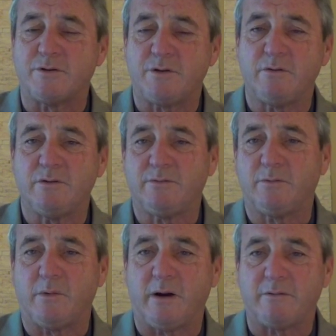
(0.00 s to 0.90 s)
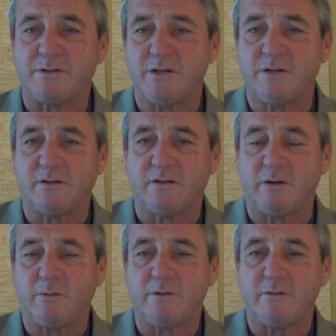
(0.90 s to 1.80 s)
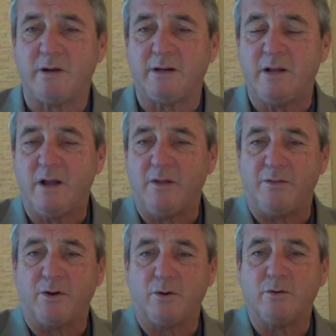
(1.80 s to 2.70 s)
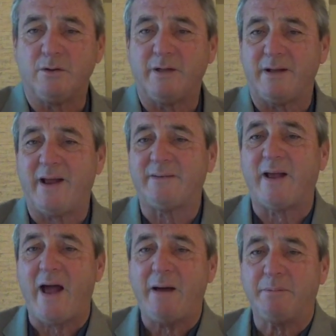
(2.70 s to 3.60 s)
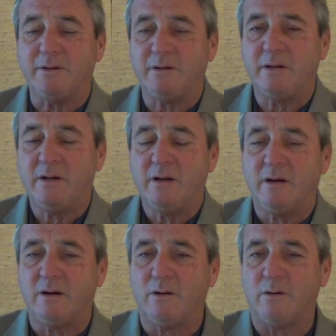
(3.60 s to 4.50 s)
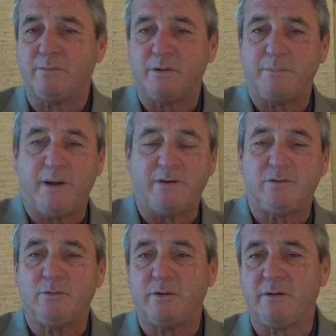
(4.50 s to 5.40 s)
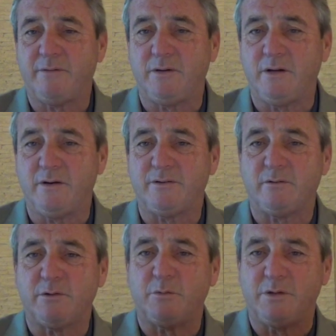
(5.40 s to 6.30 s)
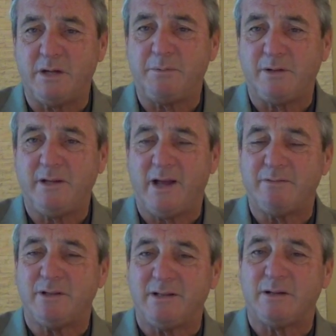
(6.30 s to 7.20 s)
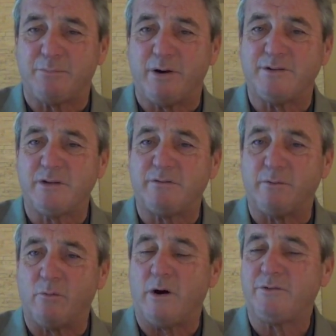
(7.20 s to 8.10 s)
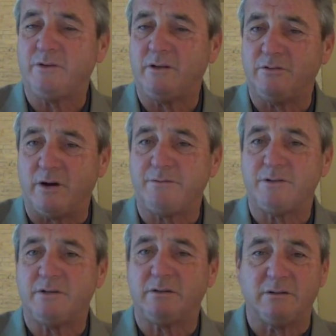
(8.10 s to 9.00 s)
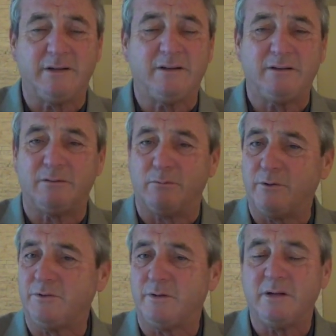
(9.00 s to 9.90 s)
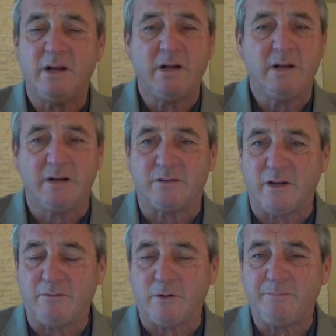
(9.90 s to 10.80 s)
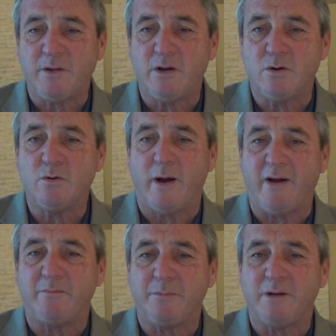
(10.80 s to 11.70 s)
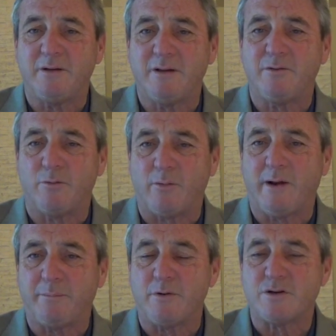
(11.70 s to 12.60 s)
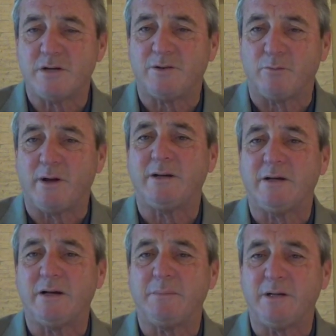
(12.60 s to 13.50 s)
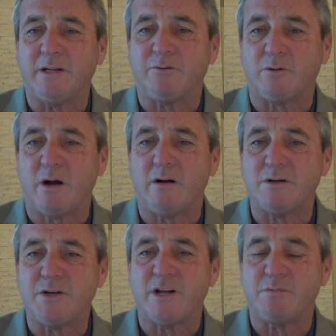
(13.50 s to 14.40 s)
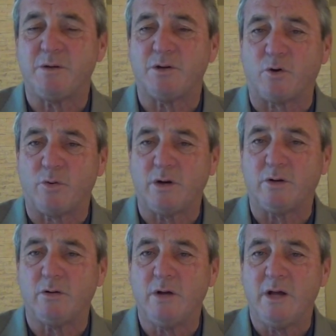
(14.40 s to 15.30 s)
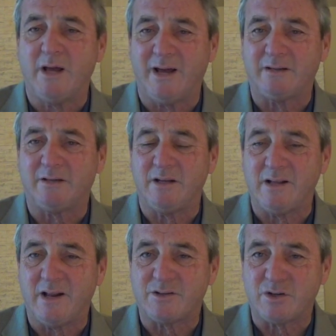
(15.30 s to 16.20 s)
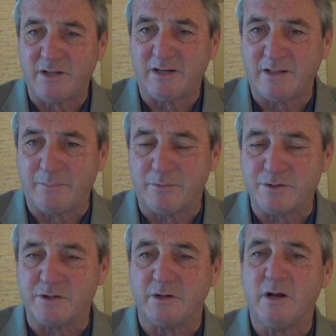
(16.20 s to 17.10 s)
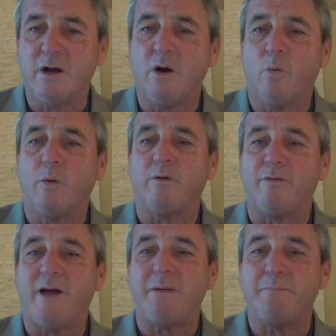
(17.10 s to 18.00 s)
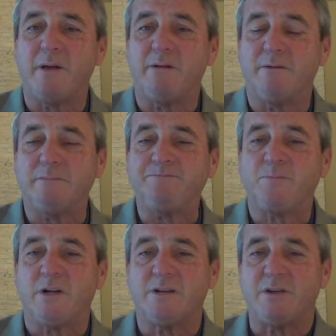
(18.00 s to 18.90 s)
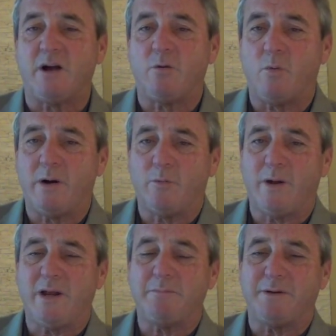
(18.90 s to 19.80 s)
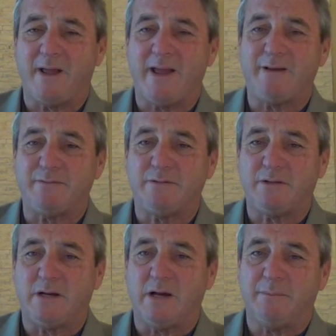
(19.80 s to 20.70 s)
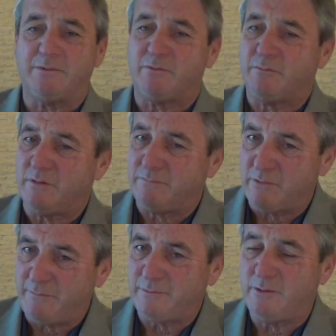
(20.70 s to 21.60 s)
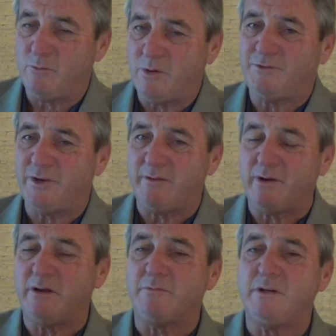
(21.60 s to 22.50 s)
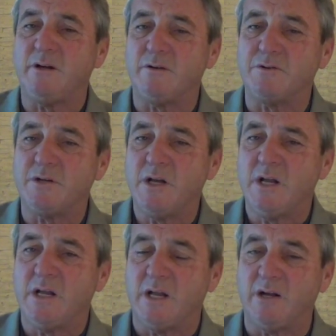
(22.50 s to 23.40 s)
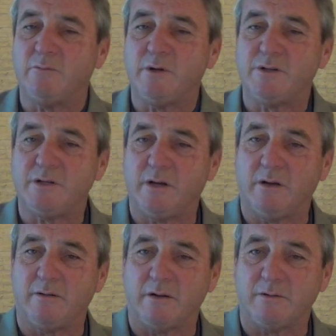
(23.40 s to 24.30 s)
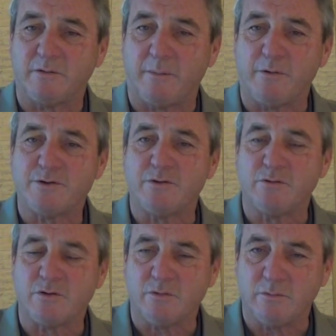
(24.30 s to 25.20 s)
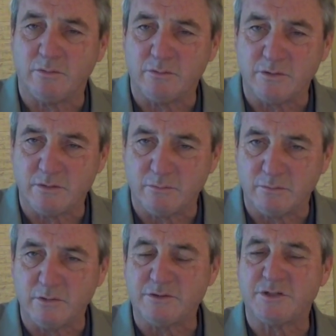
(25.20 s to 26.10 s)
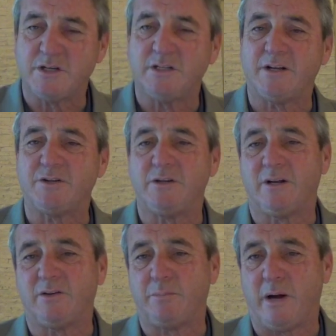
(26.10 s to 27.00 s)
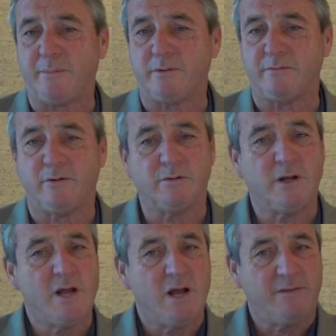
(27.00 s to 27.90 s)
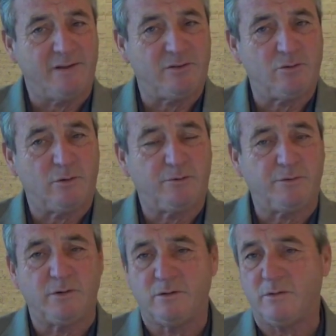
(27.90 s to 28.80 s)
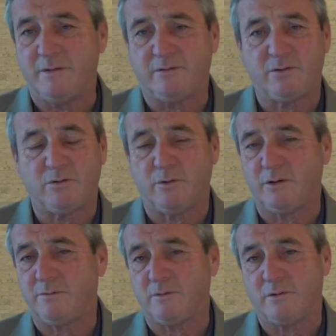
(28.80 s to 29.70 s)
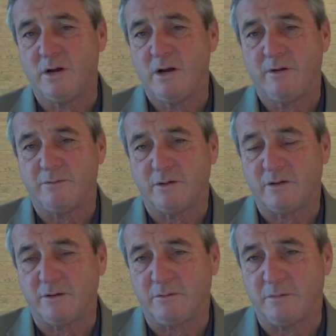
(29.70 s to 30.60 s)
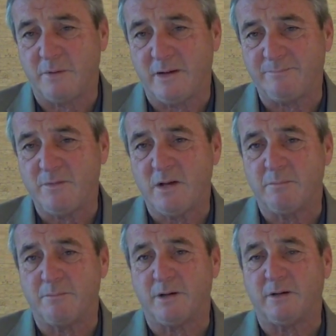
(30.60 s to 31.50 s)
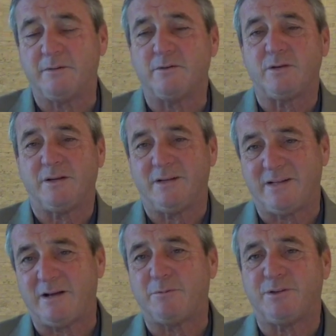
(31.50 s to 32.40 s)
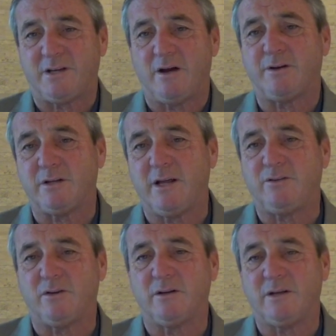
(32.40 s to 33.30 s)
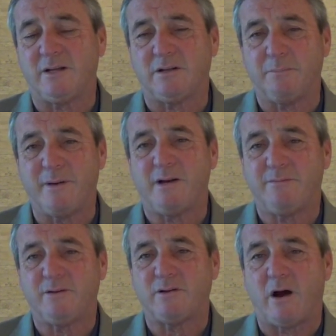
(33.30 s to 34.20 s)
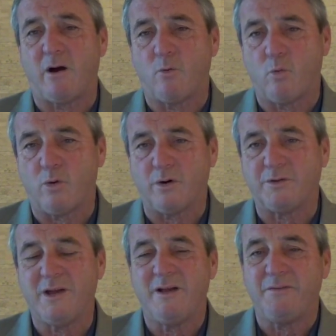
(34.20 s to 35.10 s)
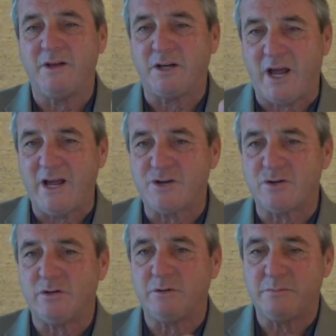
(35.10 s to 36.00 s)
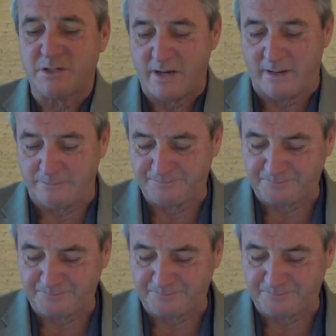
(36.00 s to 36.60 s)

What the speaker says: students of democracy is to say whether or not the good that has happened over the past 250 years, in which we typically have elected presidents from Washington to Jefferson to Lincoln to Roosevelt, etc., who have been the right person at the right time, and the Electoral College has been the critical entity that has selected that person. Whether that benefit is outweighed by the handful of times, roughly once every 100 years, in which a person who loses the election gets the popular vote. That's a choice for you, and that's a choice for the country to make. But understand that that was a calculation, that the benefits are worth the occasional mishap.